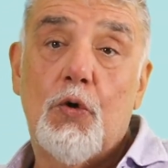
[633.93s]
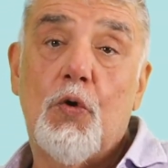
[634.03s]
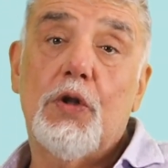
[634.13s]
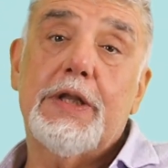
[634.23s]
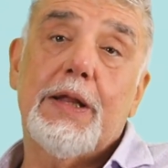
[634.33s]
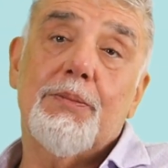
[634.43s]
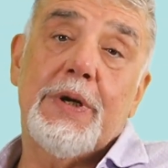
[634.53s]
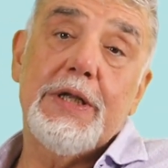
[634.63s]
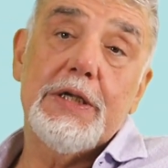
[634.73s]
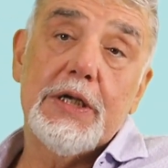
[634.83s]
all that
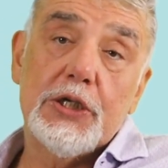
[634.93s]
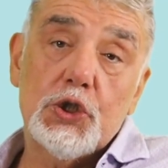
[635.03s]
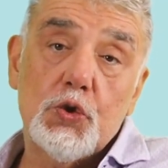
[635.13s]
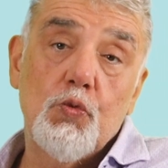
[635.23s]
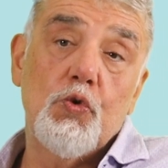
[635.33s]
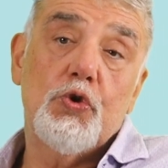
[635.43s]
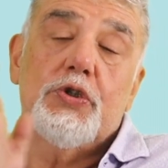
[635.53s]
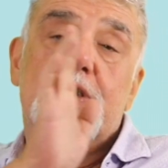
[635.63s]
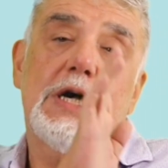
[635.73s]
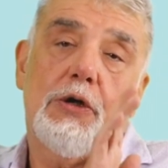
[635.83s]
money
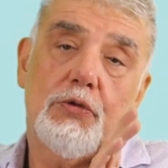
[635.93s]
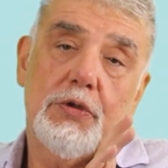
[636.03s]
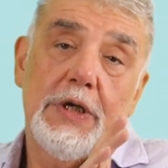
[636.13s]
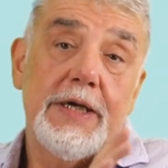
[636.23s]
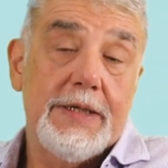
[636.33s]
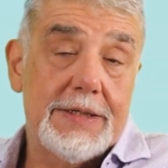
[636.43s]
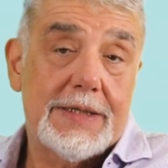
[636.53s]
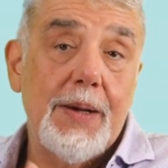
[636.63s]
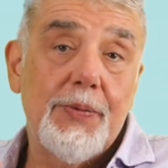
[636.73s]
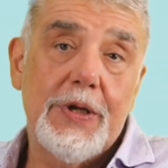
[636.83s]
swooshes out. It's
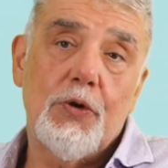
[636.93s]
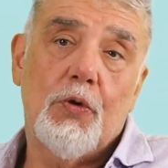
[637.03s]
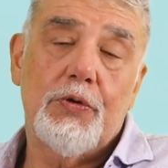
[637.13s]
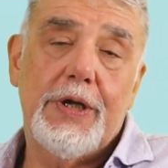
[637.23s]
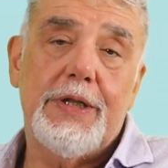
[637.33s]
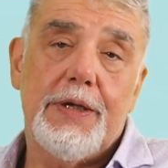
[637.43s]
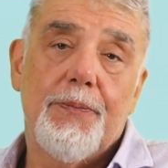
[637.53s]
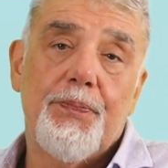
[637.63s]
happening already.